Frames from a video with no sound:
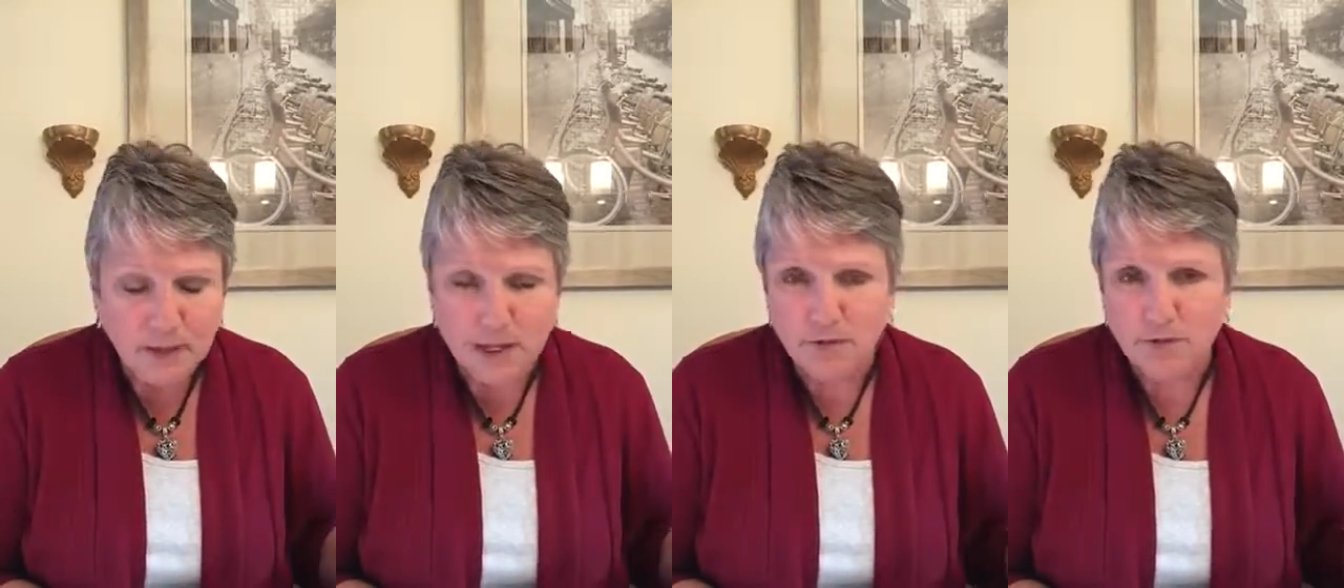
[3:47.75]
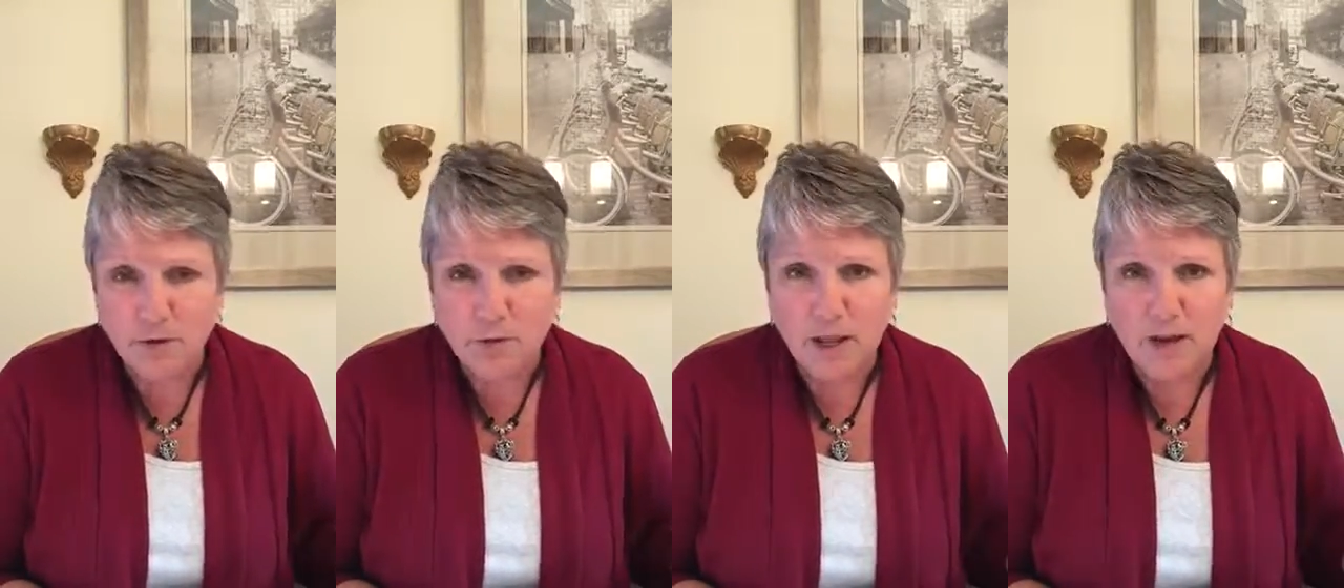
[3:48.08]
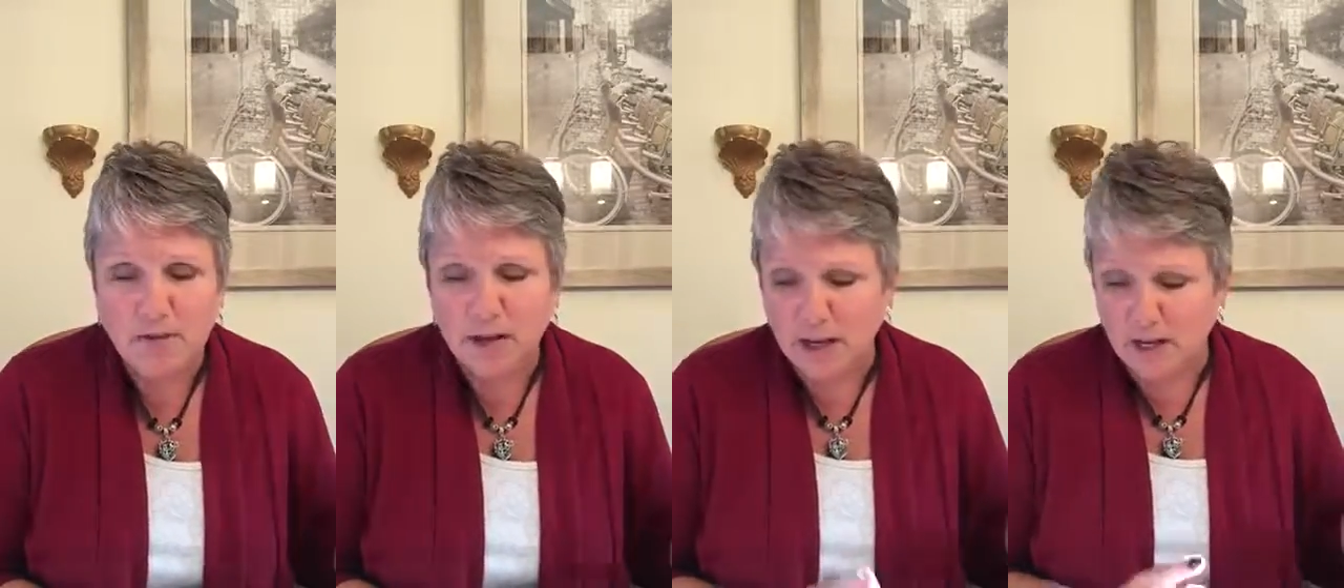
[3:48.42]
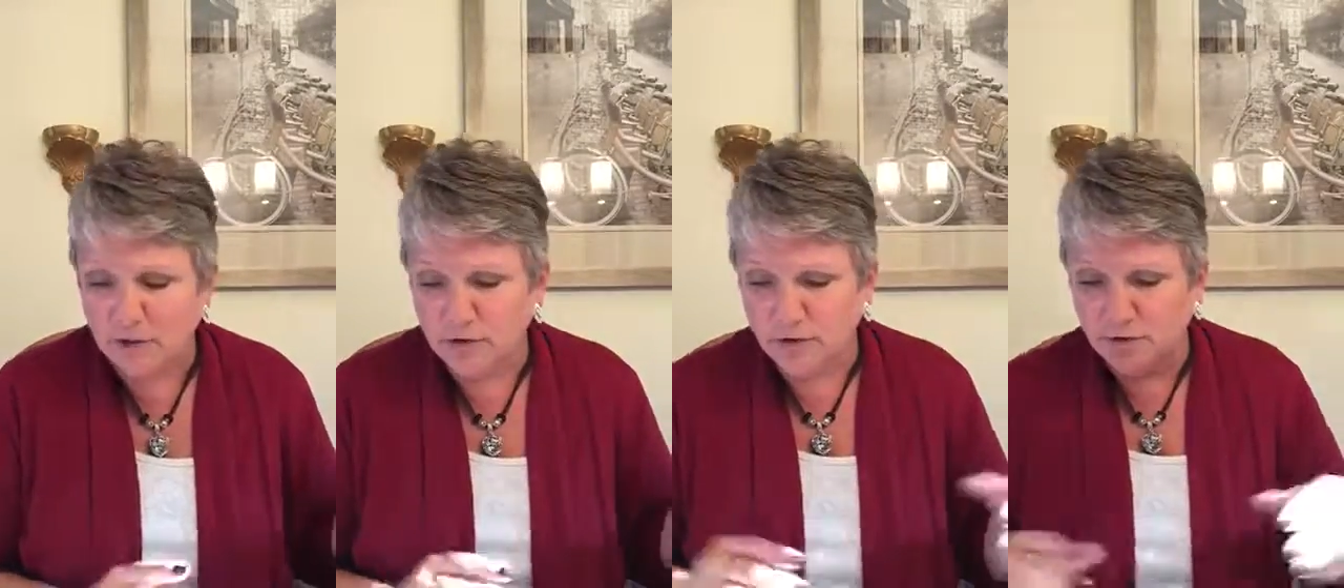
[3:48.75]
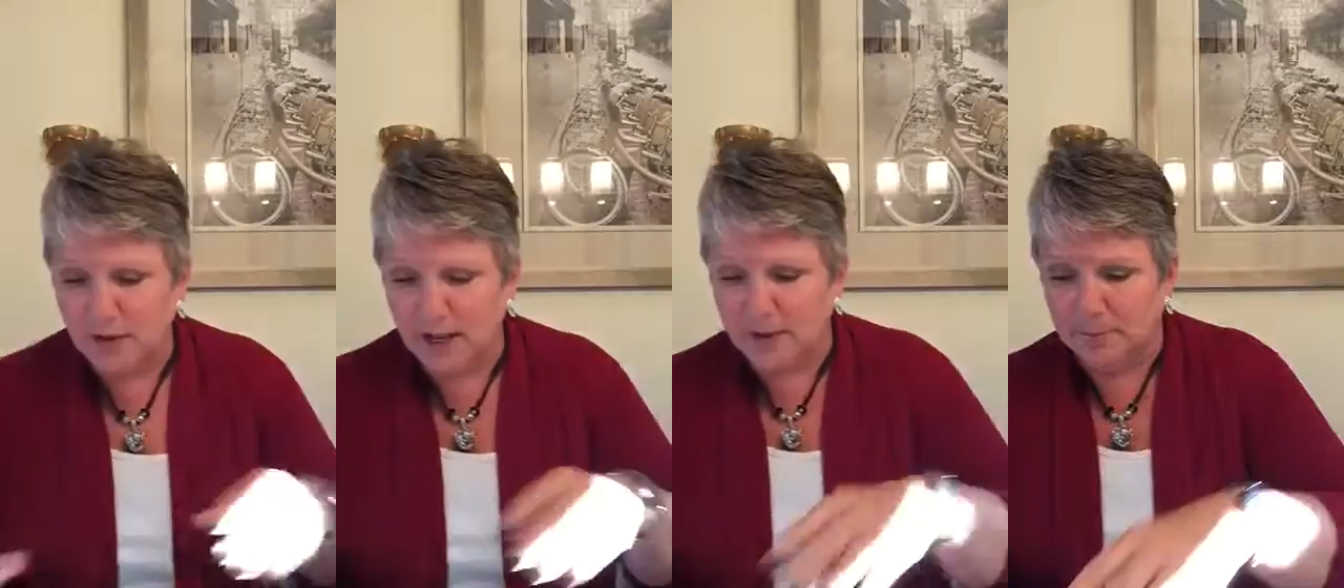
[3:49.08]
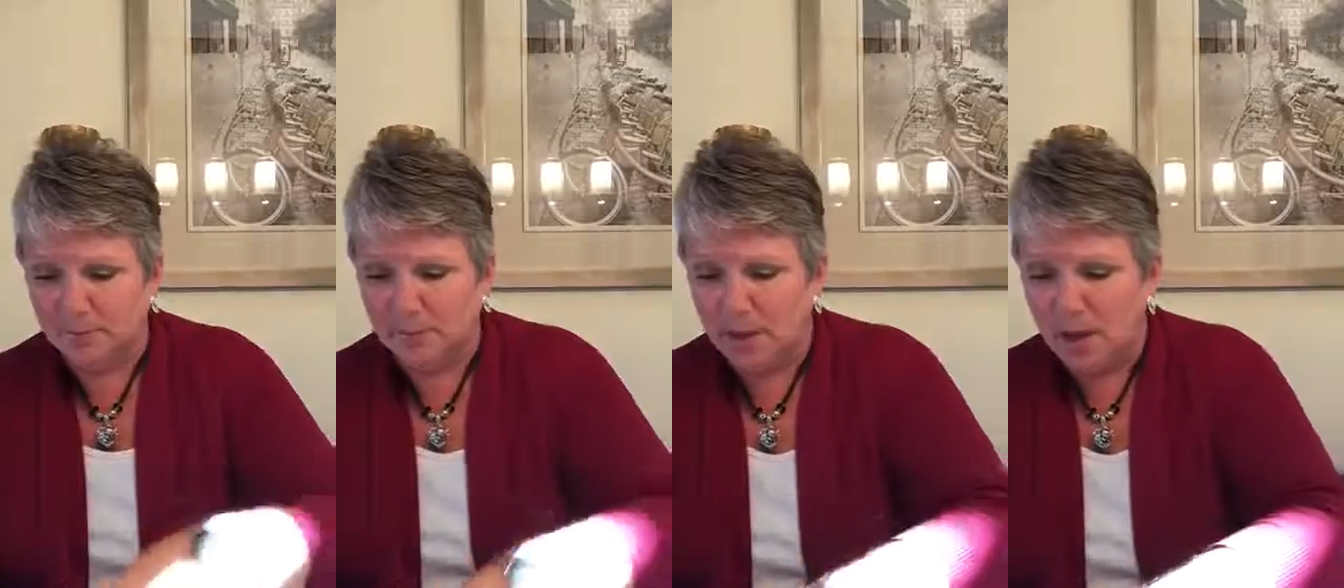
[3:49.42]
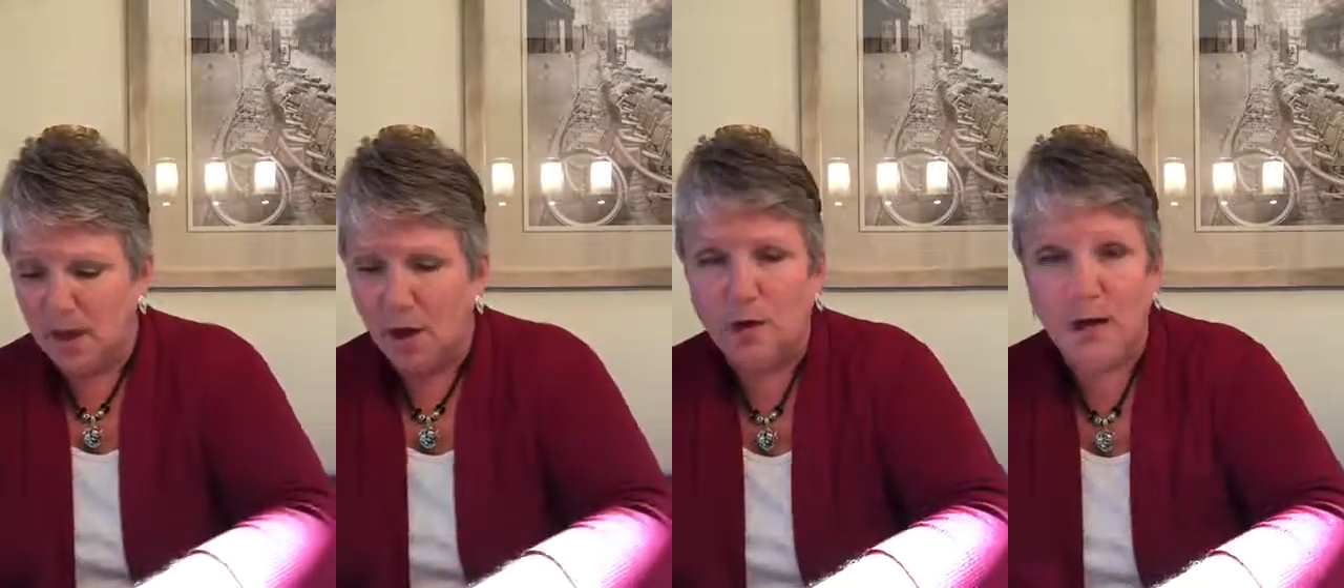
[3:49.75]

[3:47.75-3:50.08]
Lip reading: And if you don't have it, I encourage you to get it.